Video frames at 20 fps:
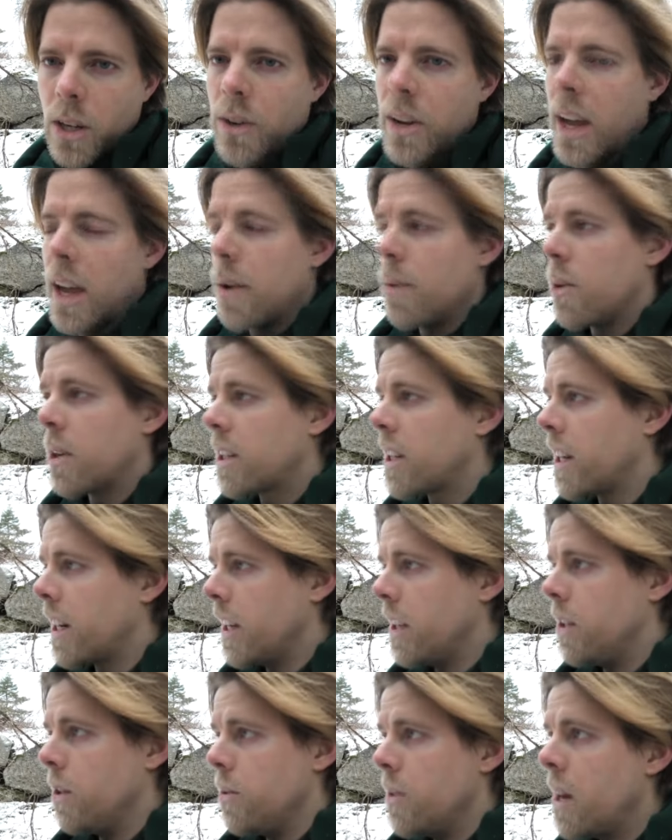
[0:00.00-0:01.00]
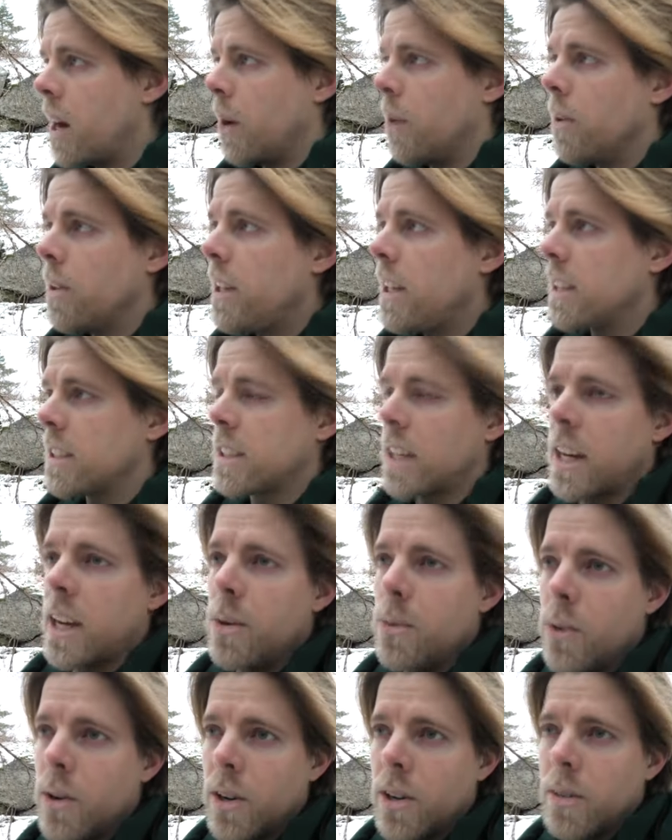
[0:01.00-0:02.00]
Okay, what can I do now? Yes, I
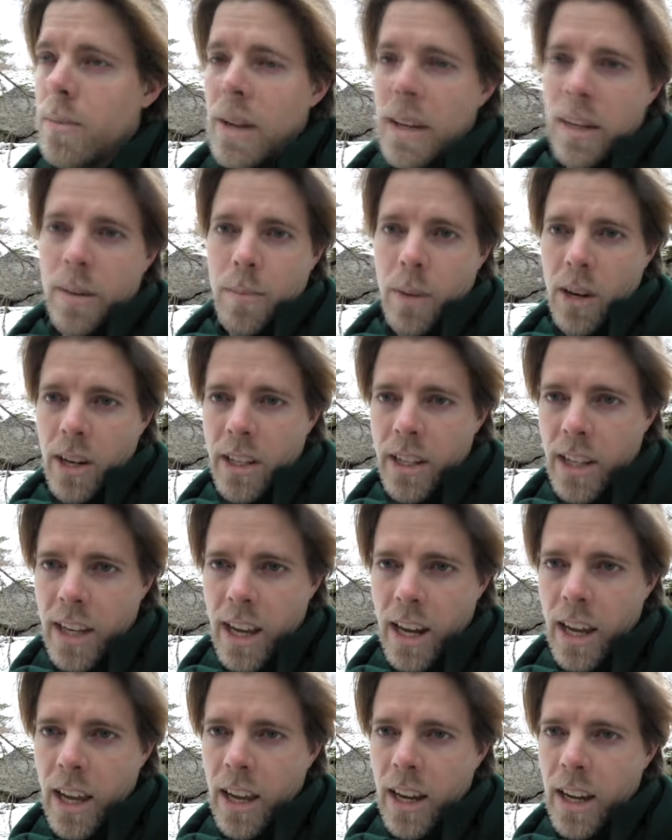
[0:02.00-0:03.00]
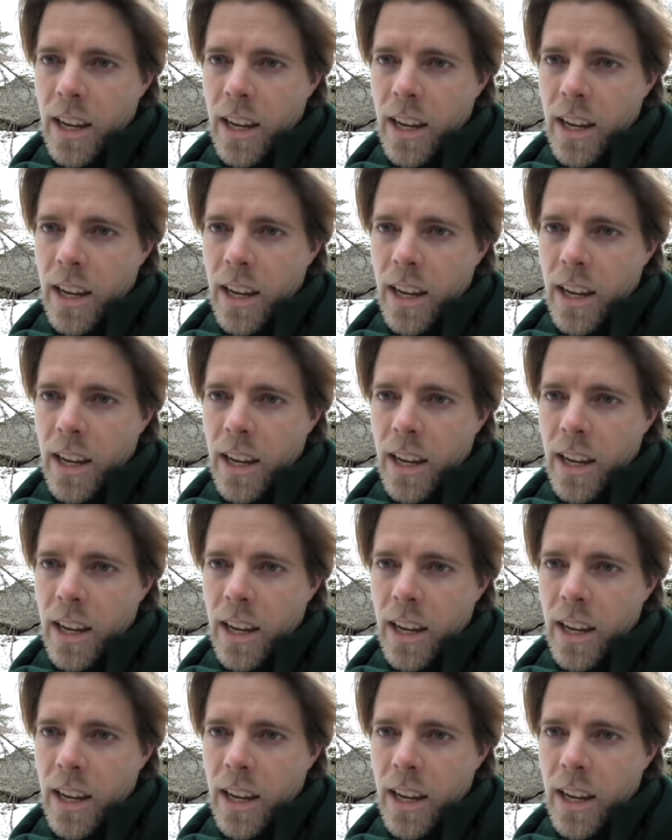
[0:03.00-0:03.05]
can work metapolitically.